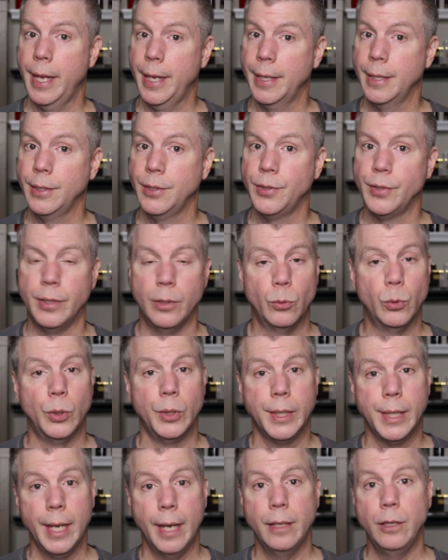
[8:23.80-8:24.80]
heads, that will
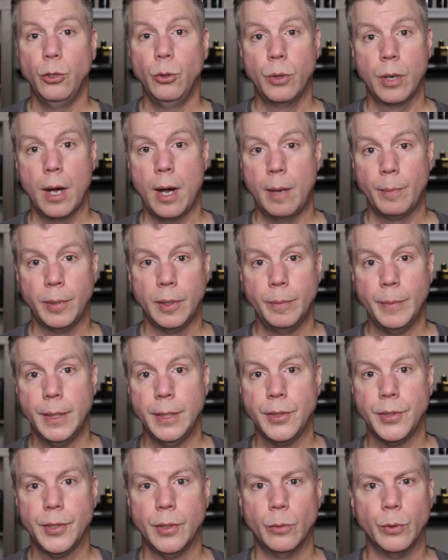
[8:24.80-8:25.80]
get you
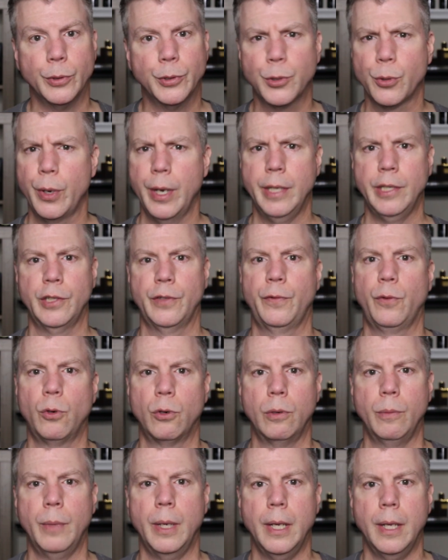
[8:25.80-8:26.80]
compliments, that will
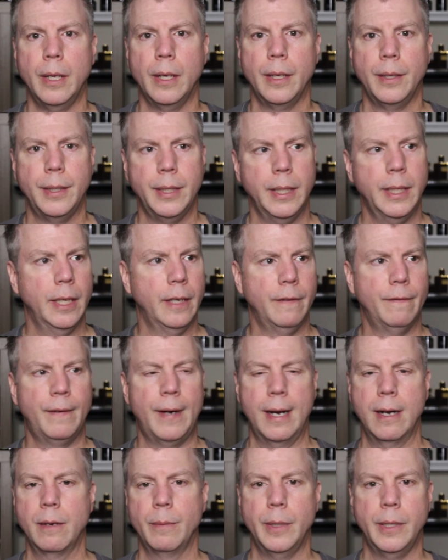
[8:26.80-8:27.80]
transform the
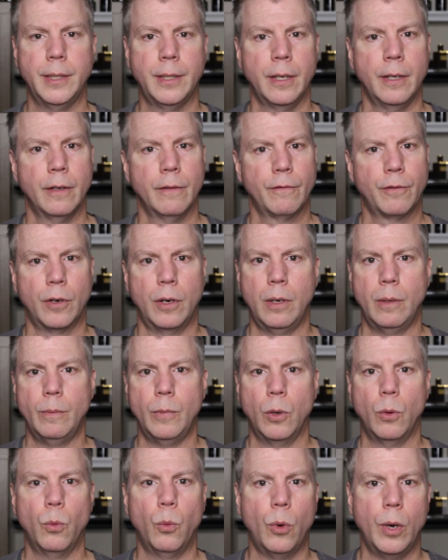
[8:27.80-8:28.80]
environment
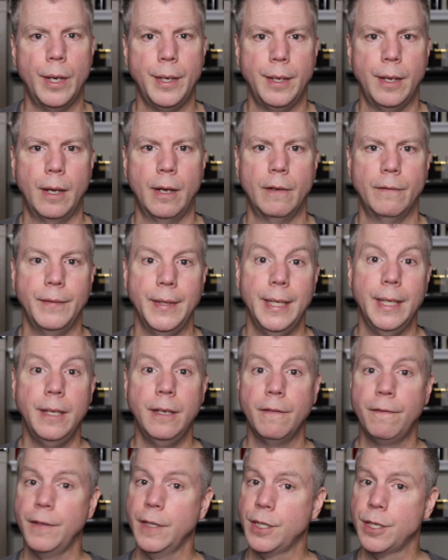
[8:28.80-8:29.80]
from one of
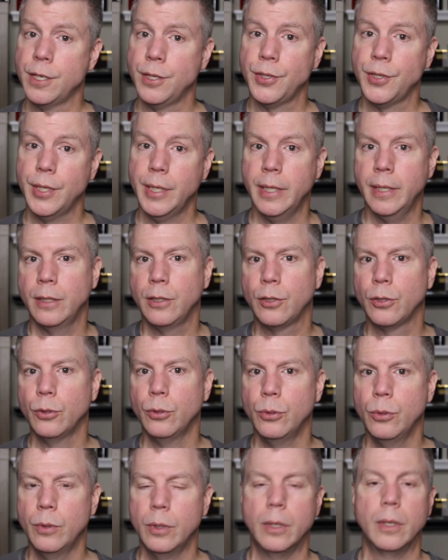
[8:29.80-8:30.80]
inefficiency
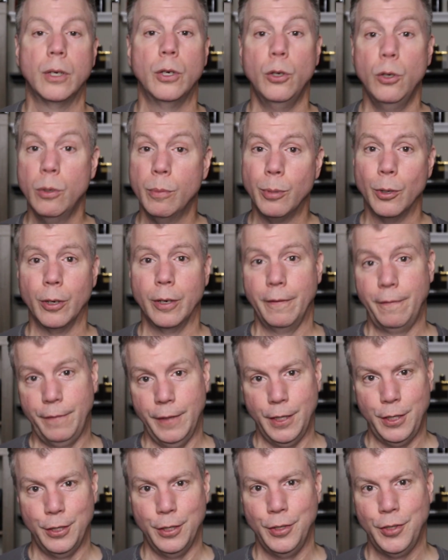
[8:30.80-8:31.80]
to uber
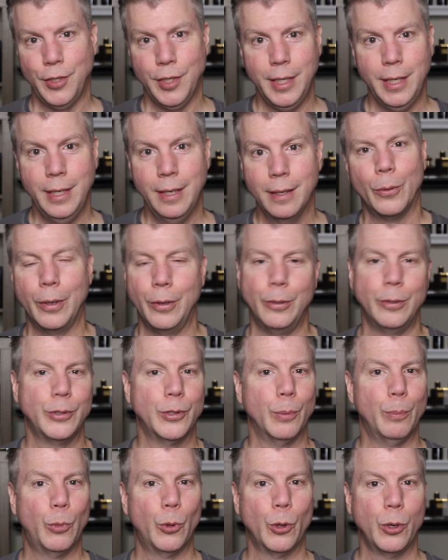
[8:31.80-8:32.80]
efficiency, whether
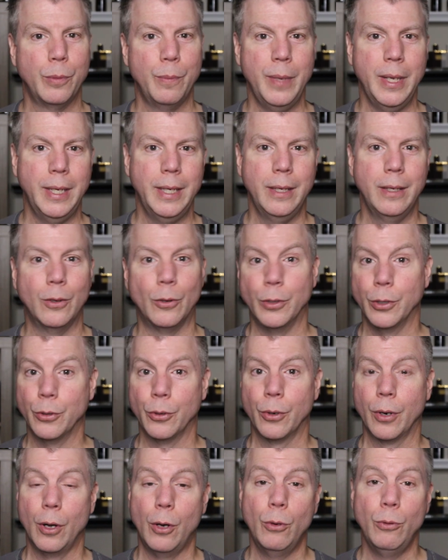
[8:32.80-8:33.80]
it's a board meeting or
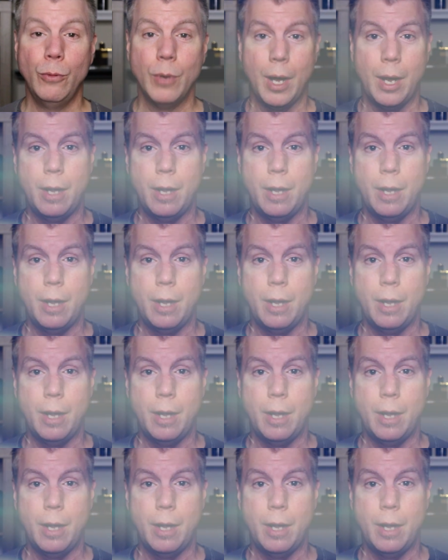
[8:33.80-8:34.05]
your own